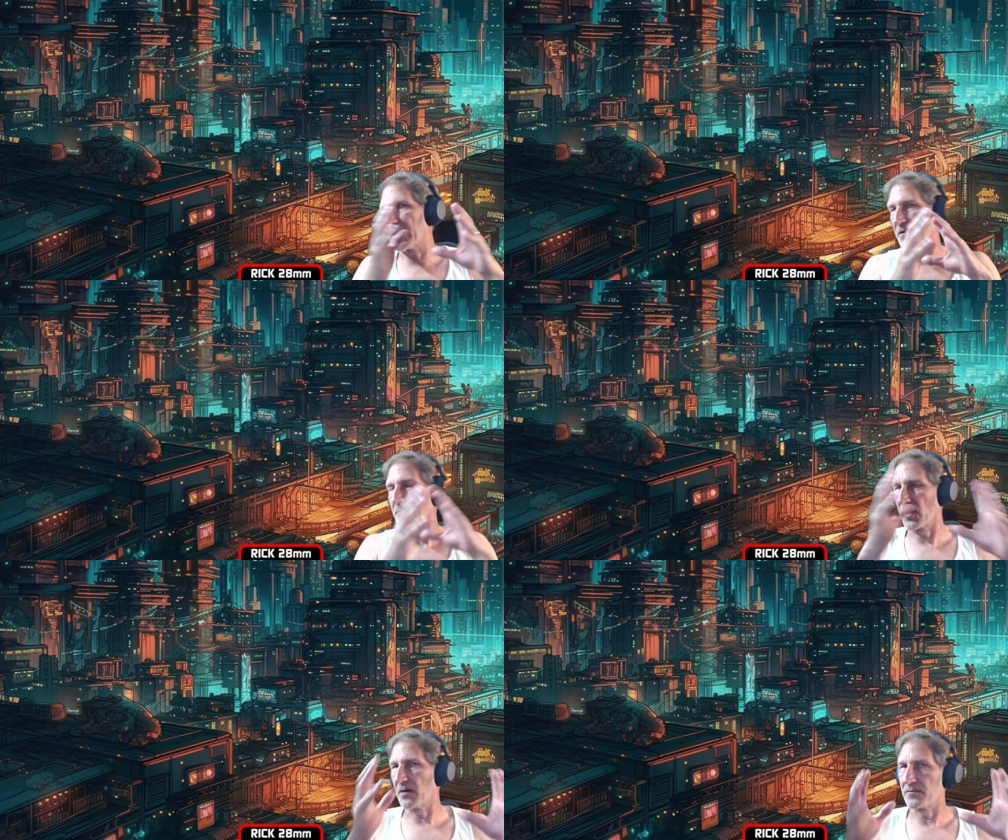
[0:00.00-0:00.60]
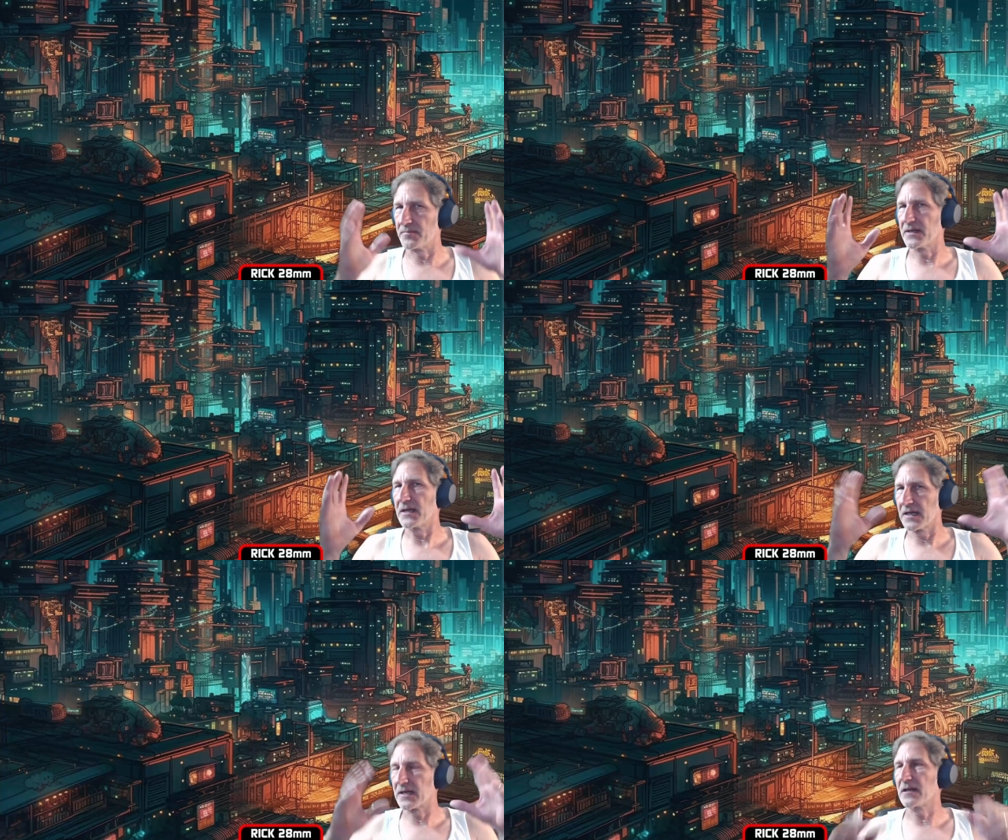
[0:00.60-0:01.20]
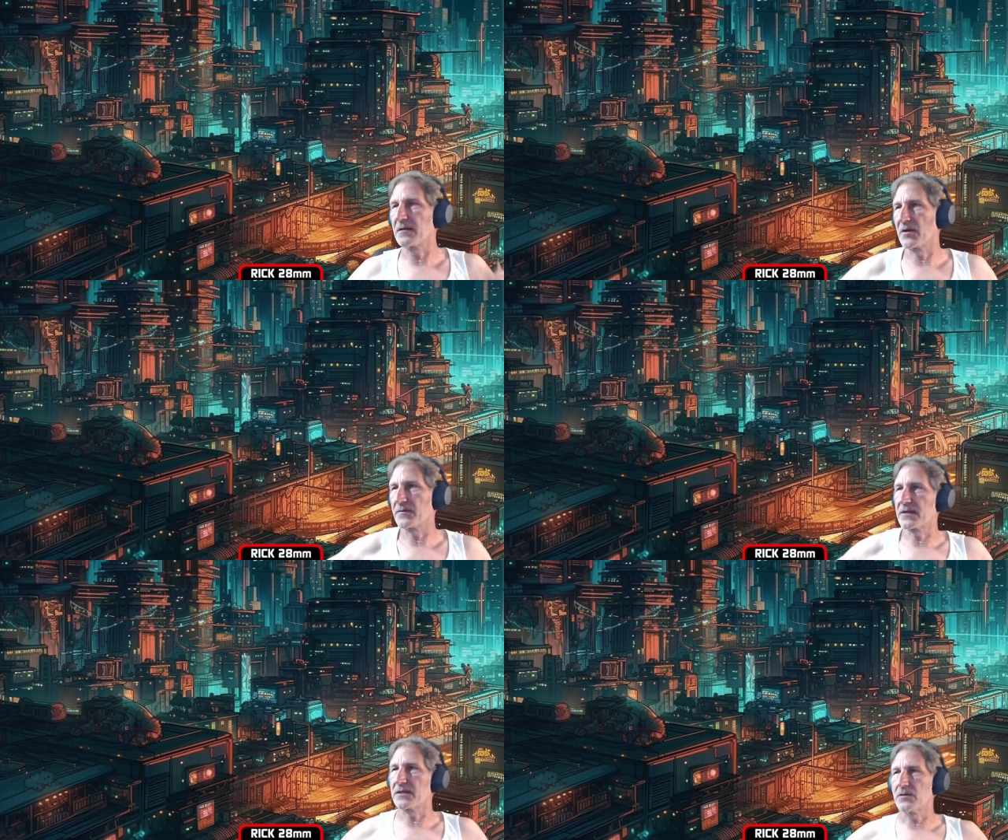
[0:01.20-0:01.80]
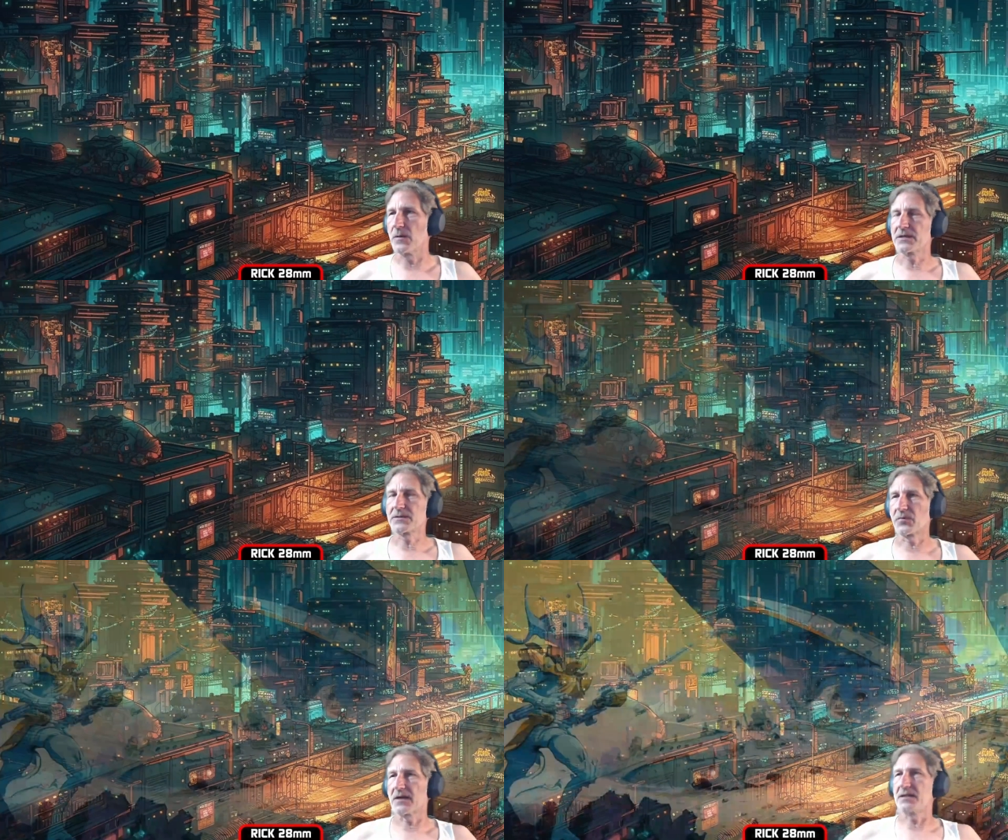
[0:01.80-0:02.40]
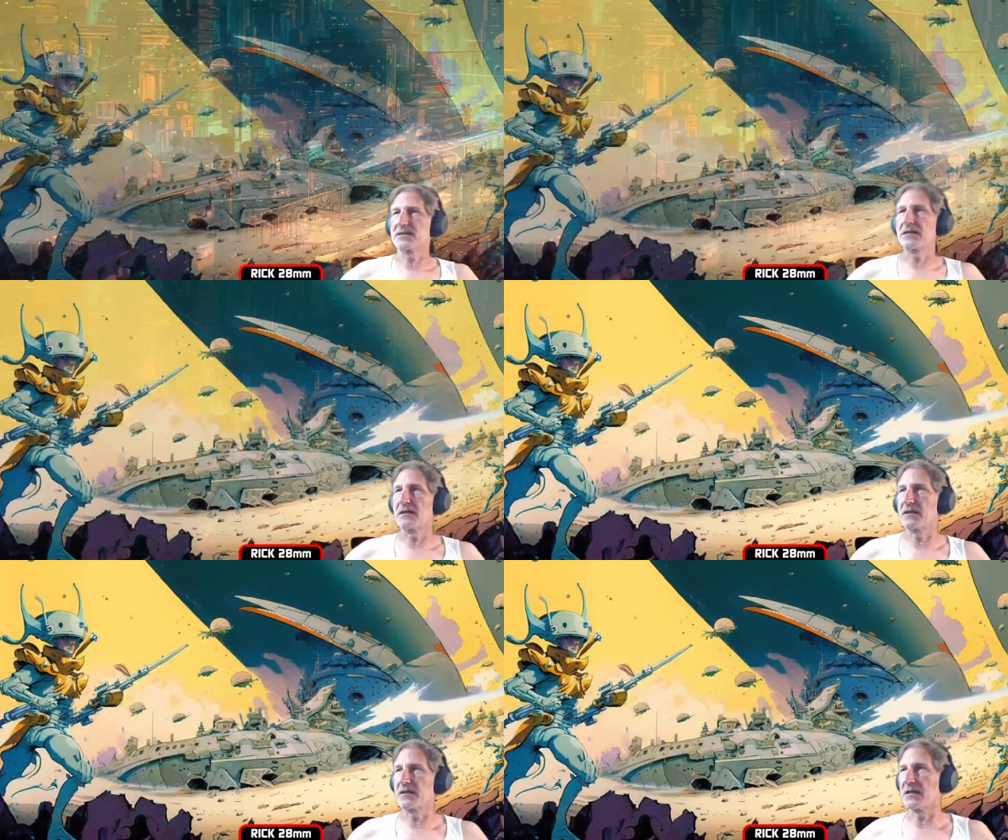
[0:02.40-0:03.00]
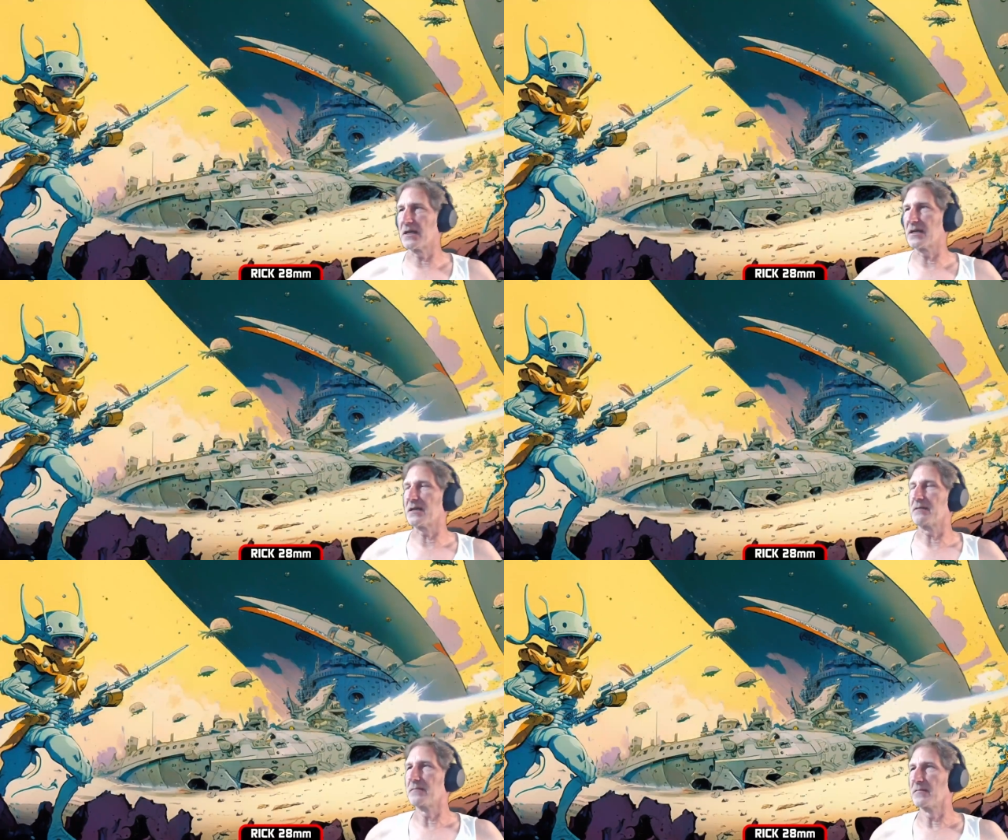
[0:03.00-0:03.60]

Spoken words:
you're probably getting about the US price in Canadian